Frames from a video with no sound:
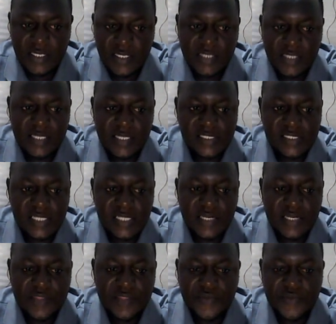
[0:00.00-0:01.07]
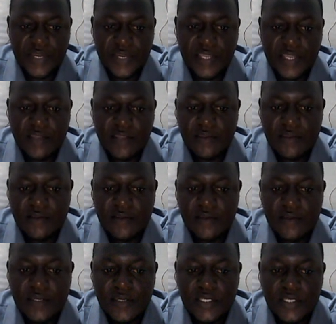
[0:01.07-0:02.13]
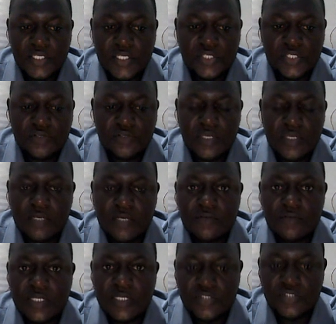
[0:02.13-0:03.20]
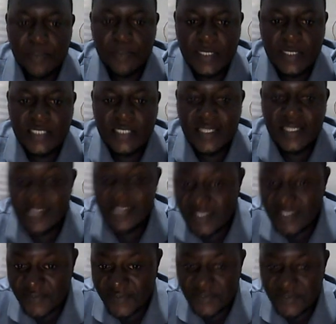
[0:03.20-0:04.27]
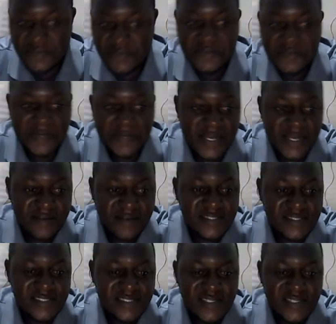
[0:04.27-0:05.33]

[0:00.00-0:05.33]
Then slide 3, it should include a topic, dangers of school dropouts.